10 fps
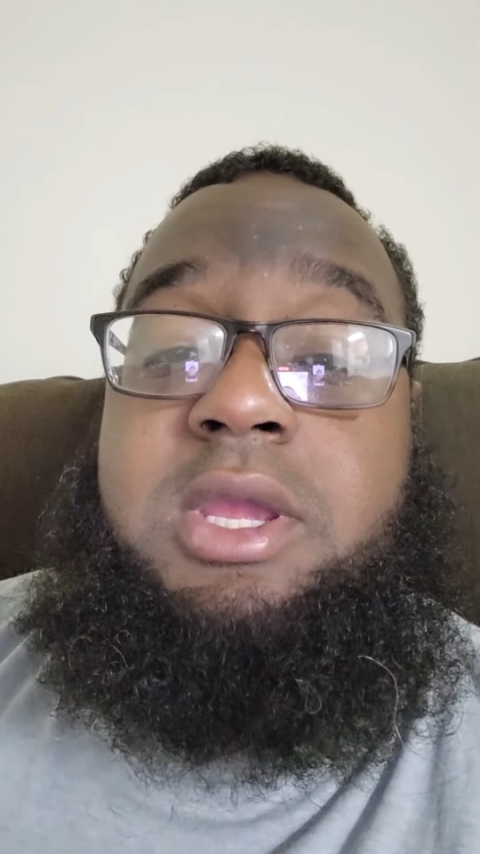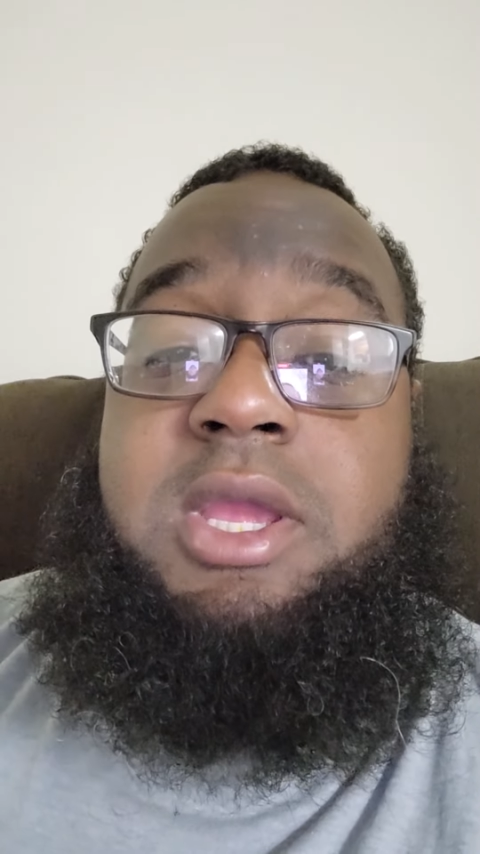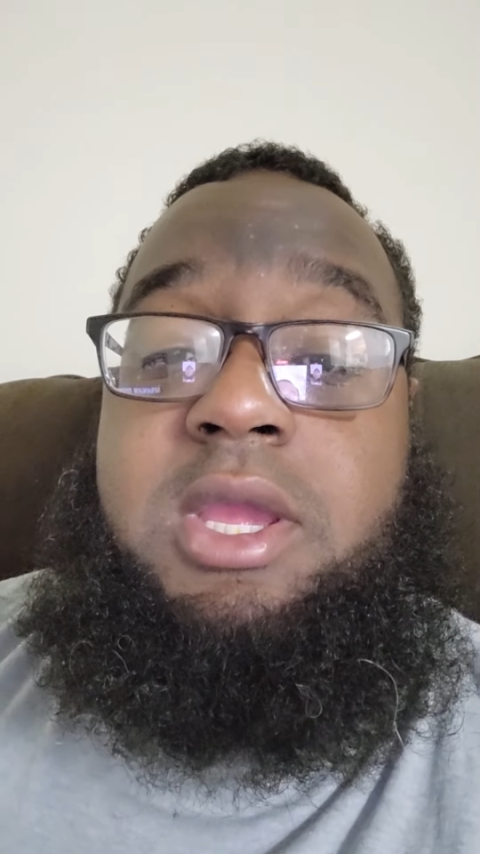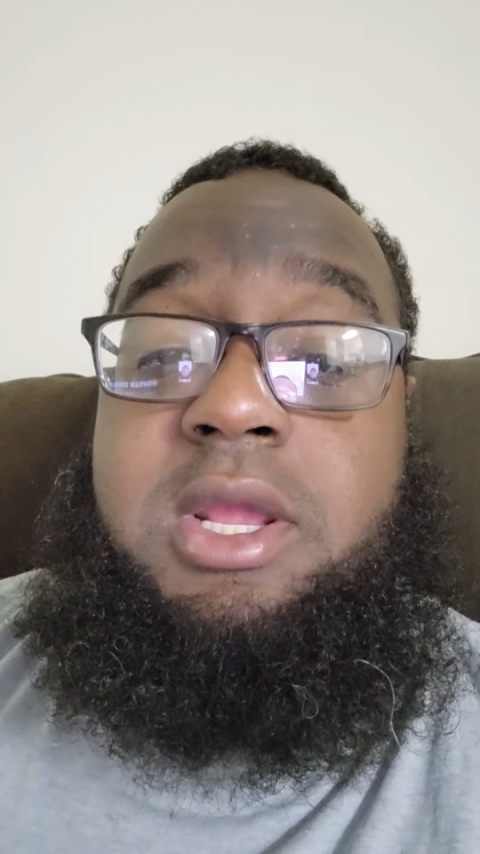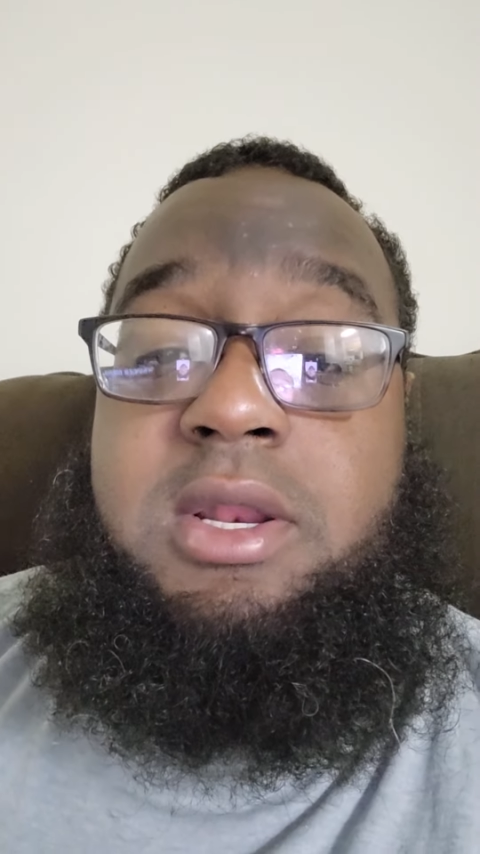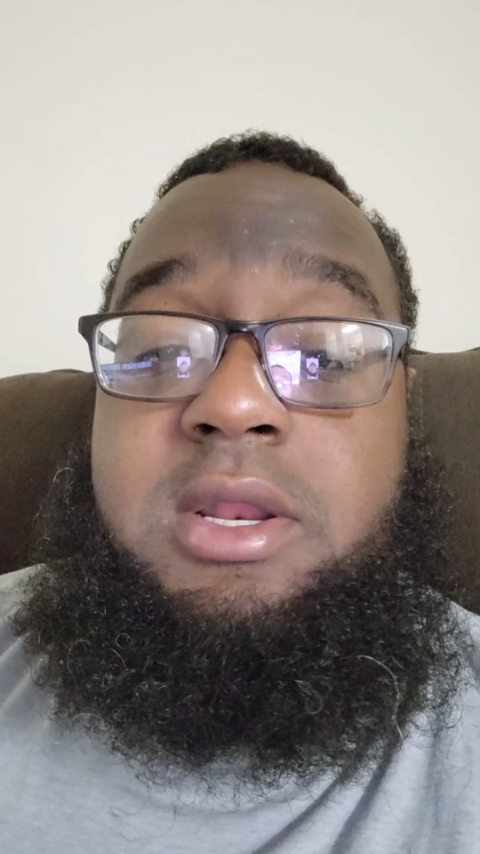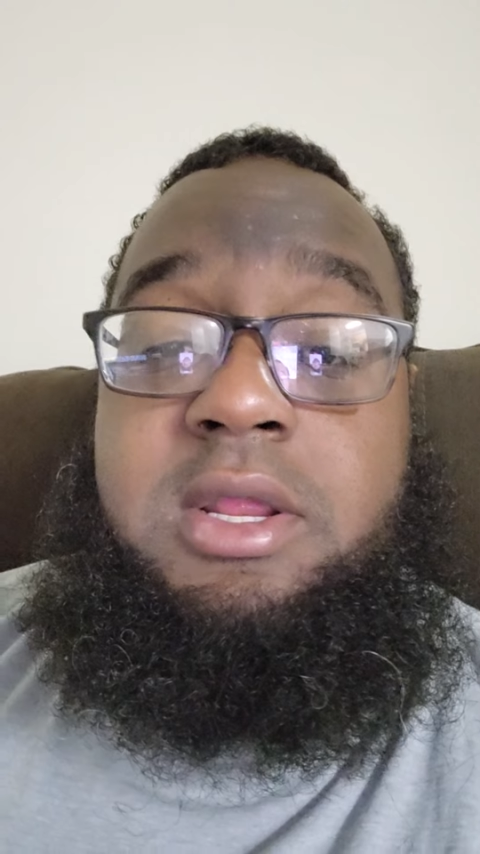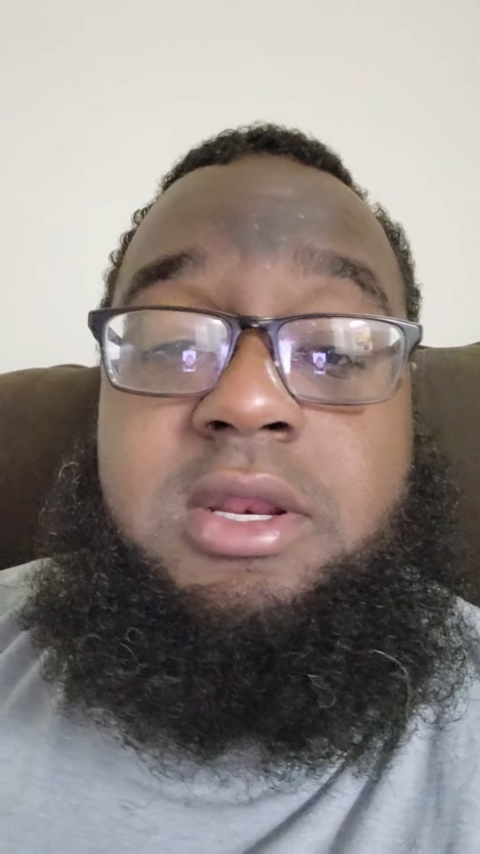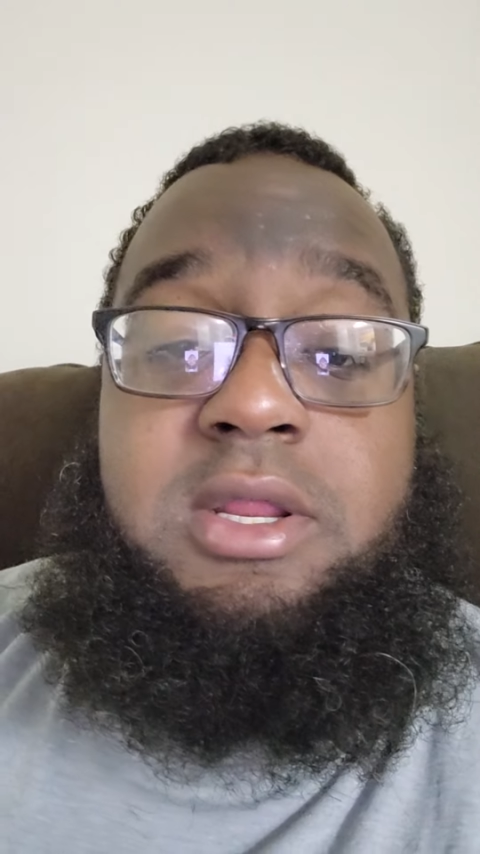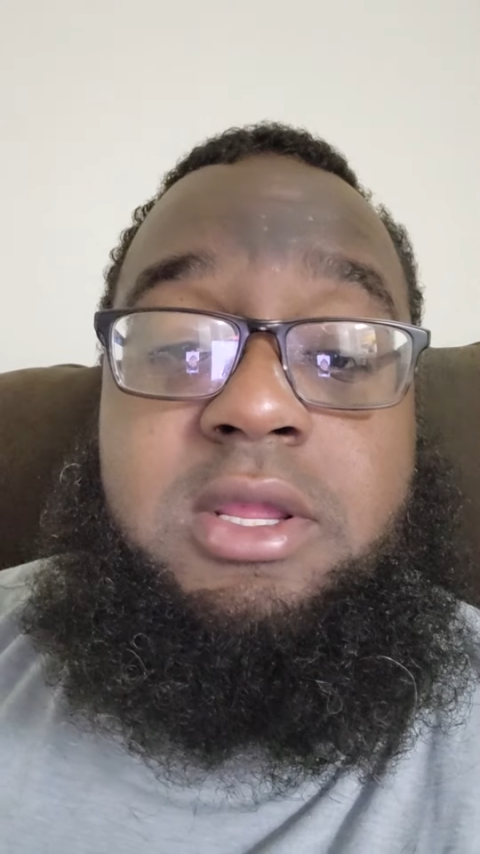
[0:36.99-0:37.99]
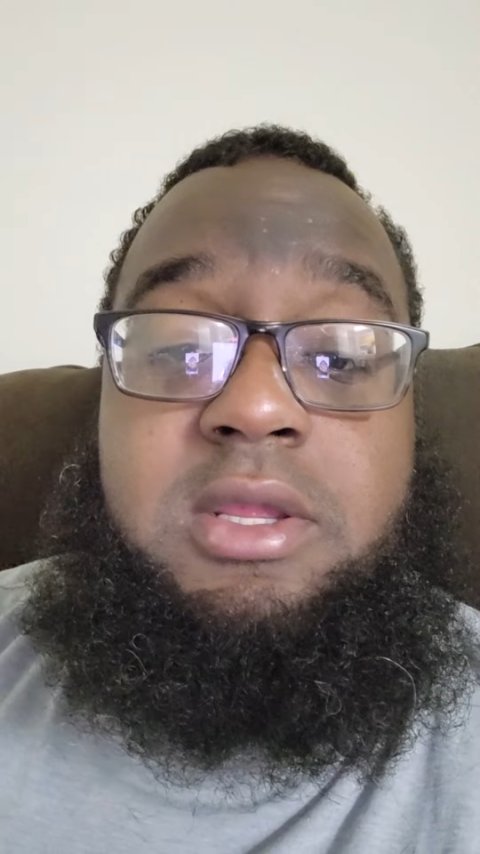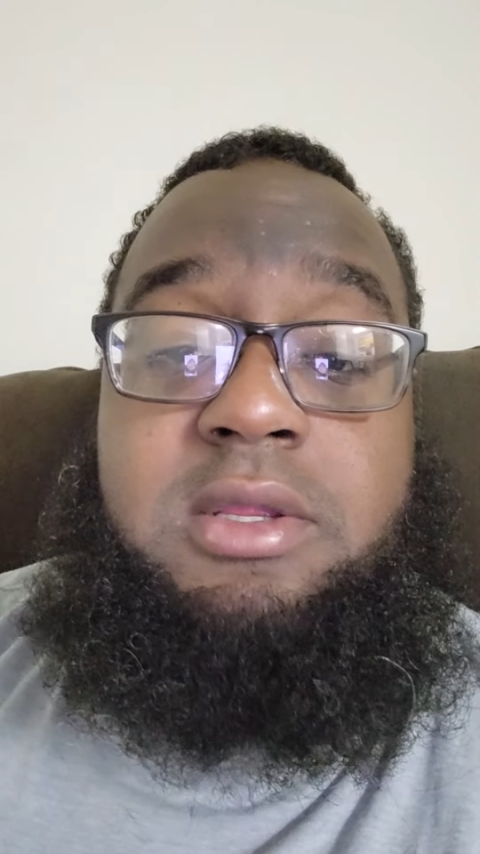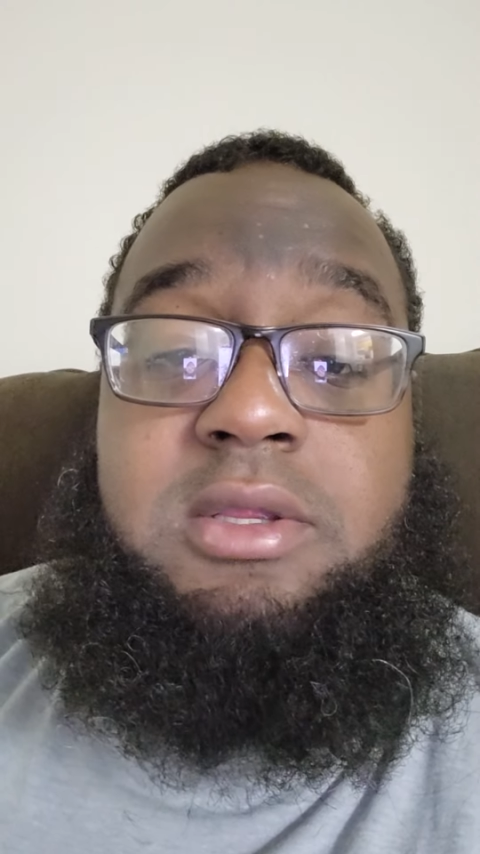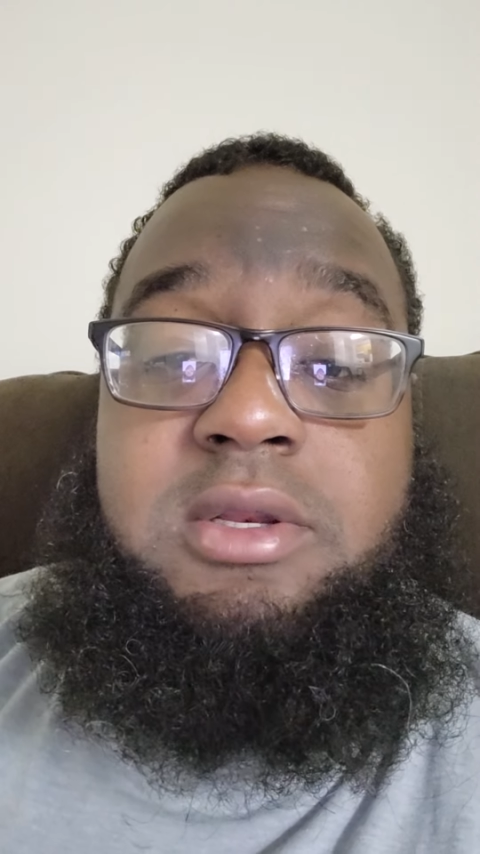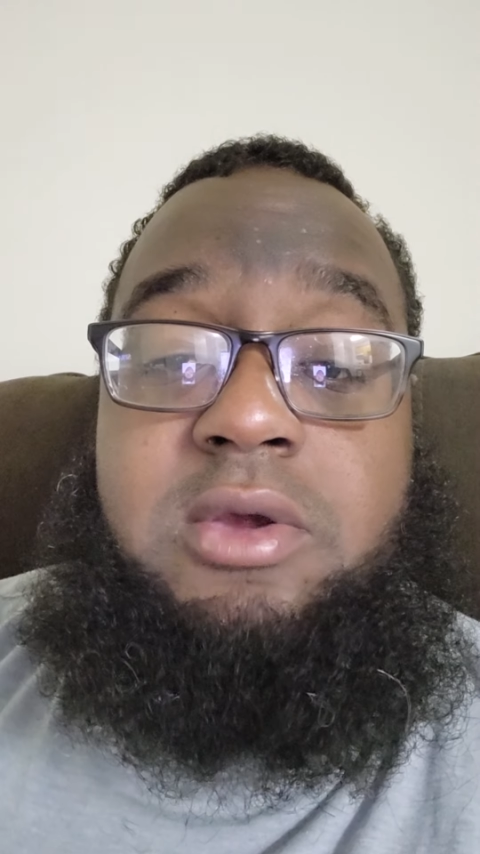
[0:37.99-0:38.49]
and
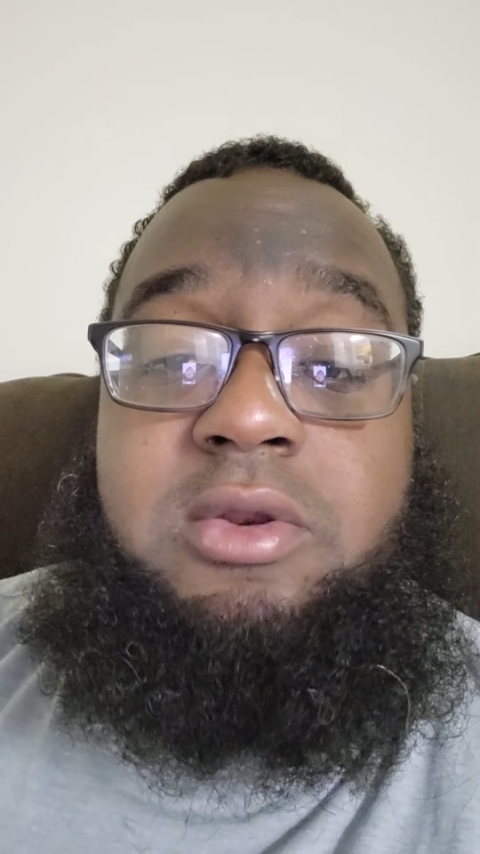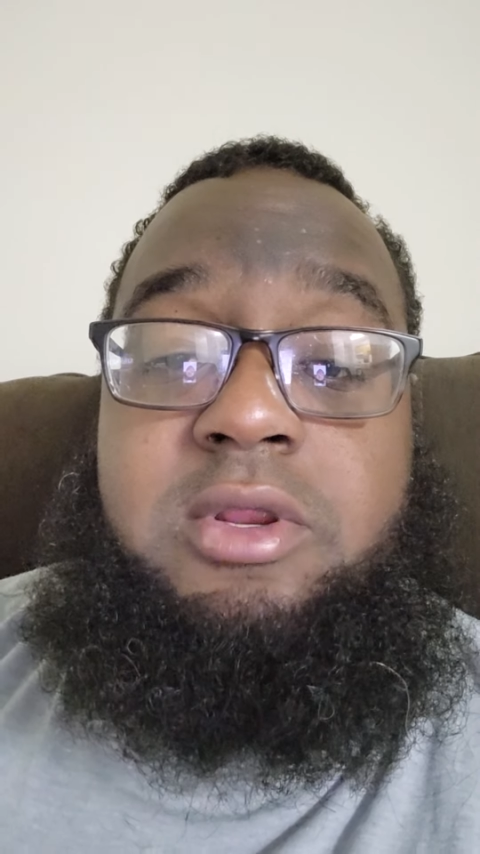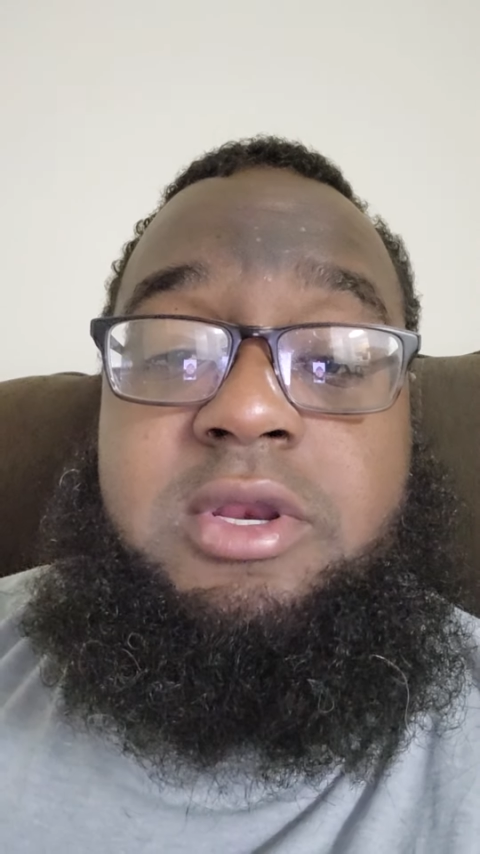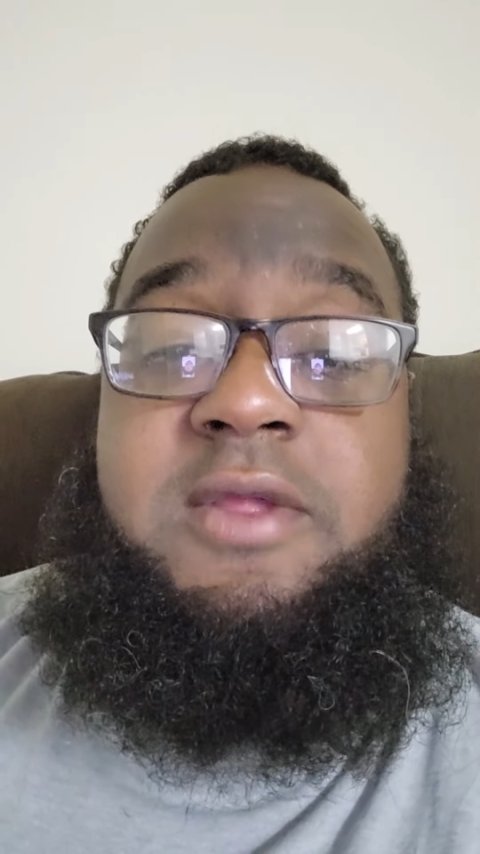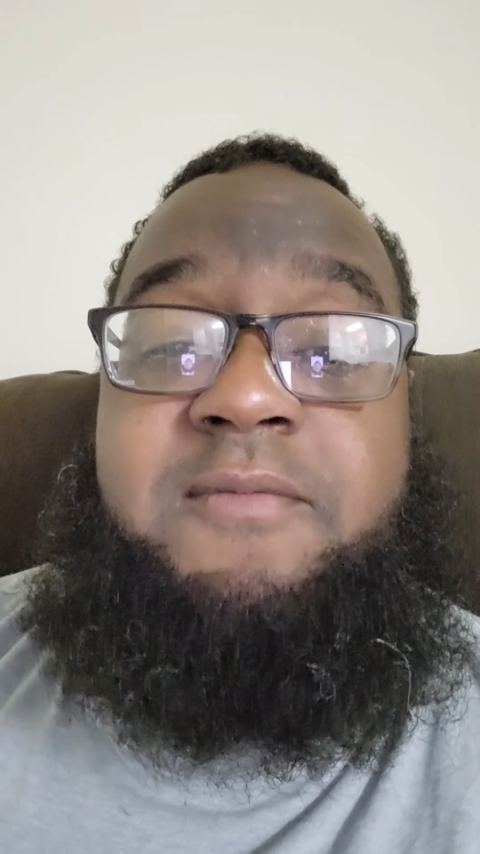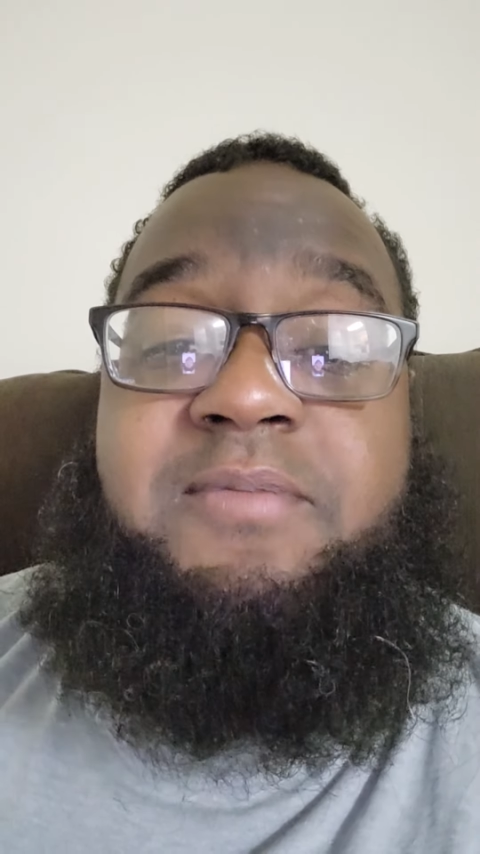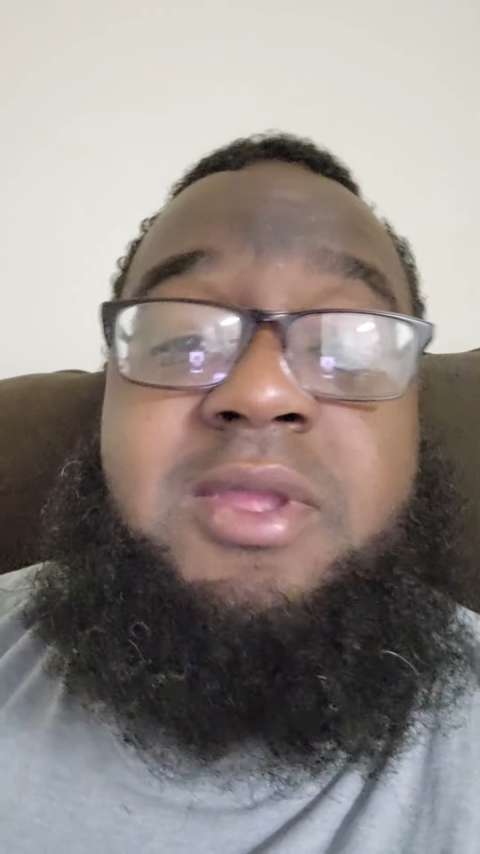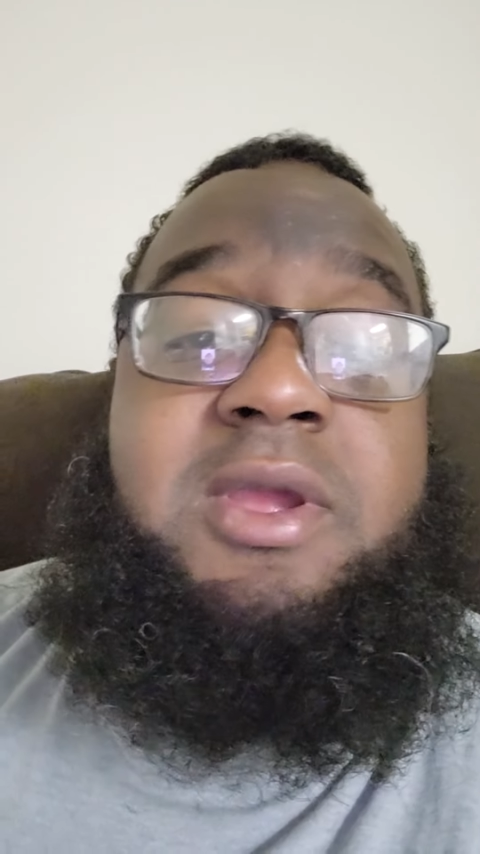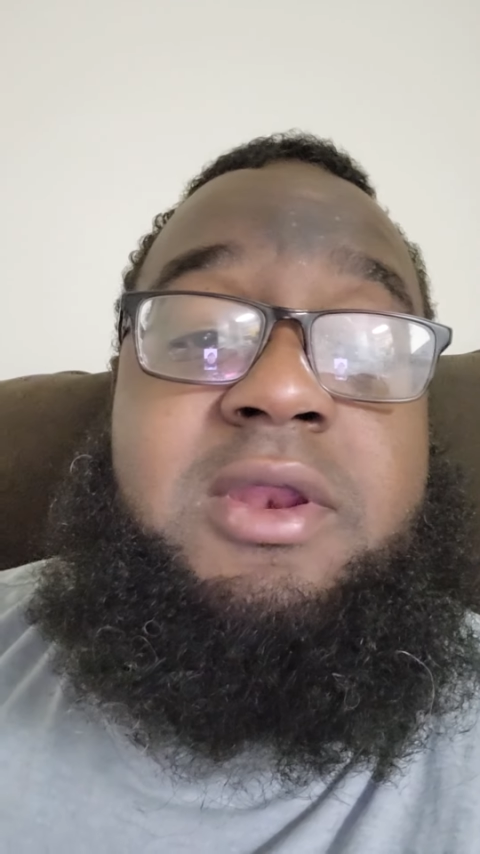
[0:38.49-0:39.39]
the